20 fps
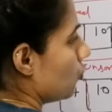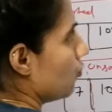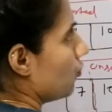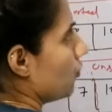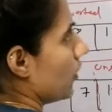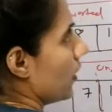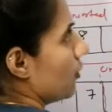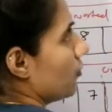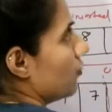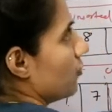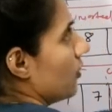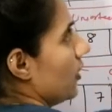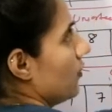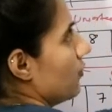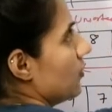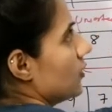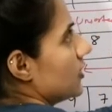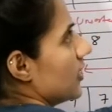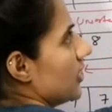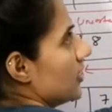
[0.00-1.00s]
to 5.
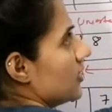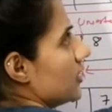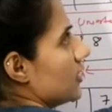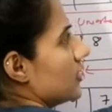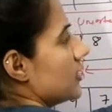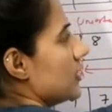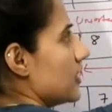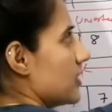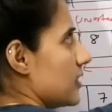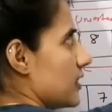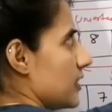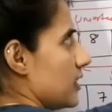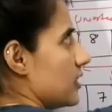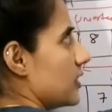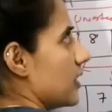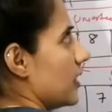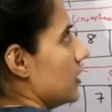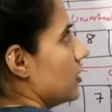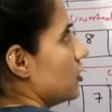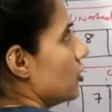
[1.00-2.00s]
5 is less than 6. Yes,
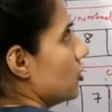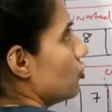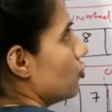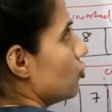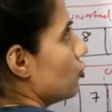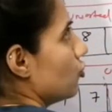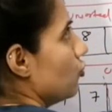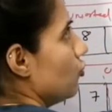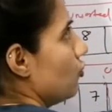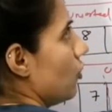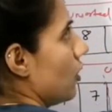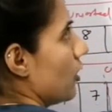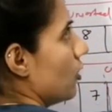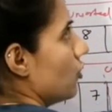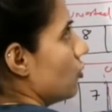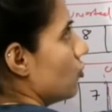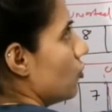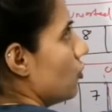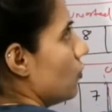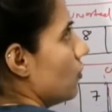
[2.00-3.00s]
condition is true. A
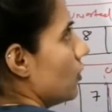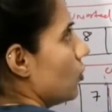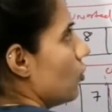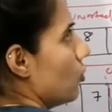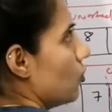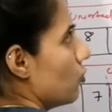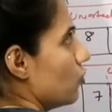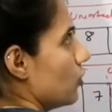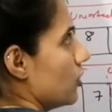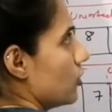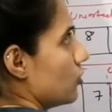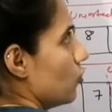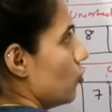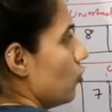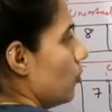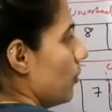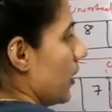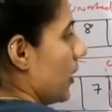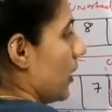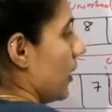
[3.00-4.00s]
control will go to this
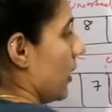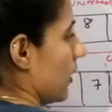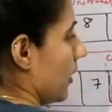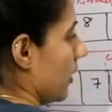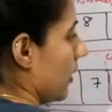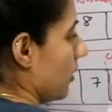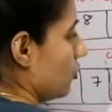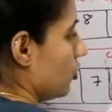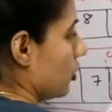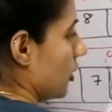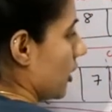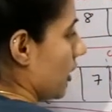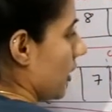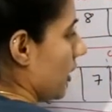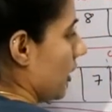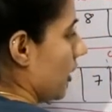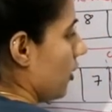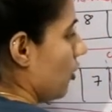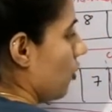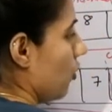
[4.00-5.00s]
loop. Now check
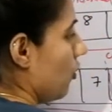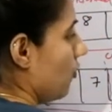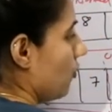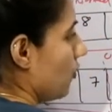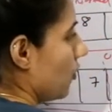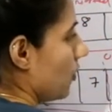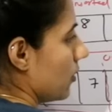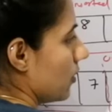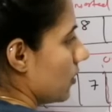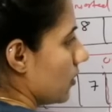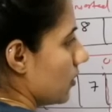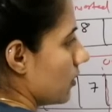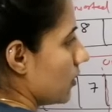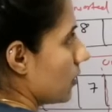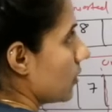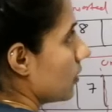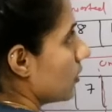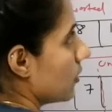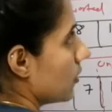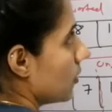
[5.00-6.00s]
a of
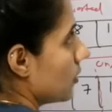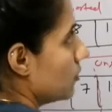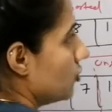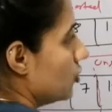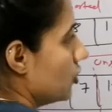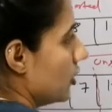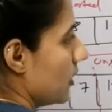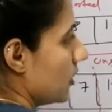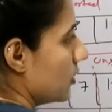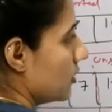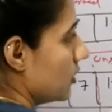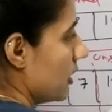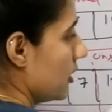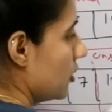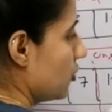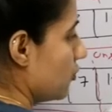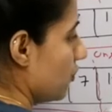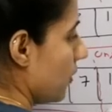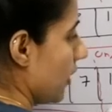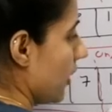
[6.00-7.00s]
j
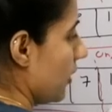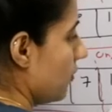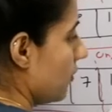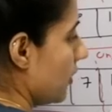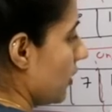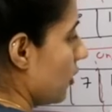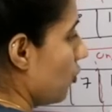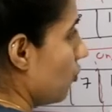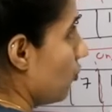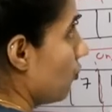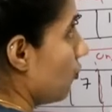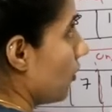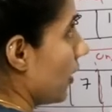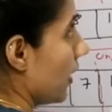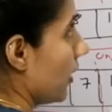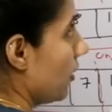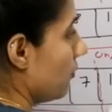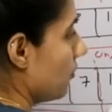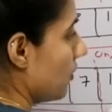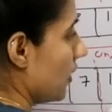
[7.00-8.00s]
is 5. A of
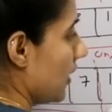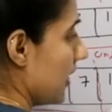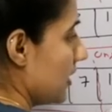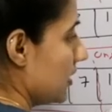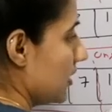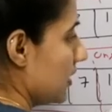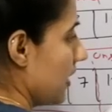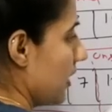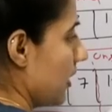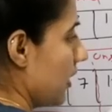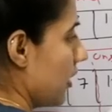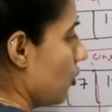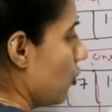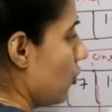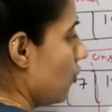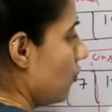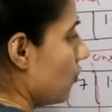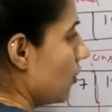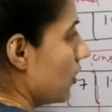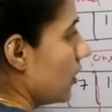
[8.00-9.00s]
5 less than a
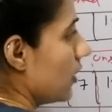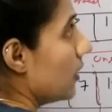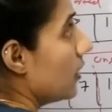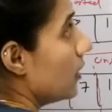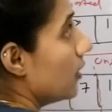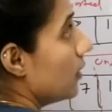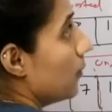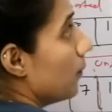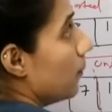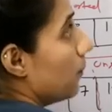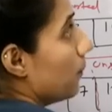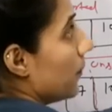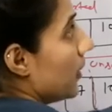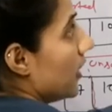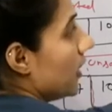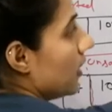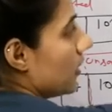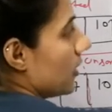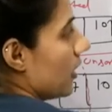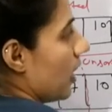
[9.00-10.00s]
of
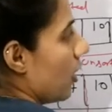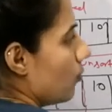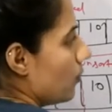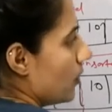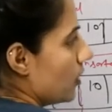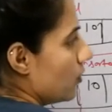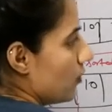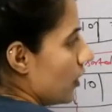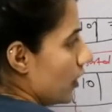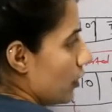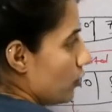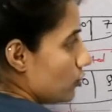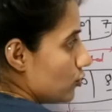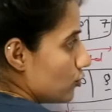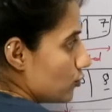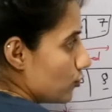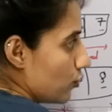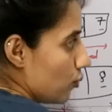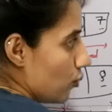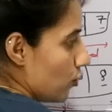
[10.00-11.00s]
min. Now min value
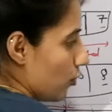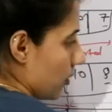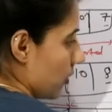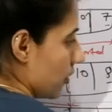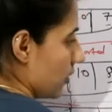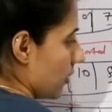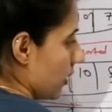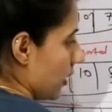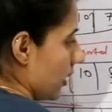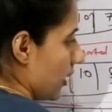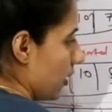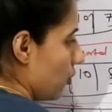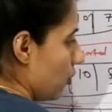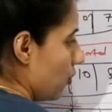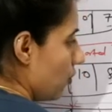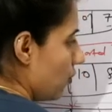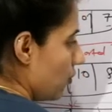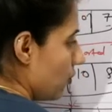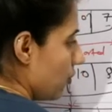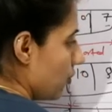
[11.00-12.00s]
is 4. A
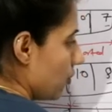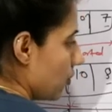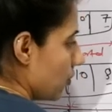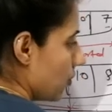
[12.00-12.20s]
of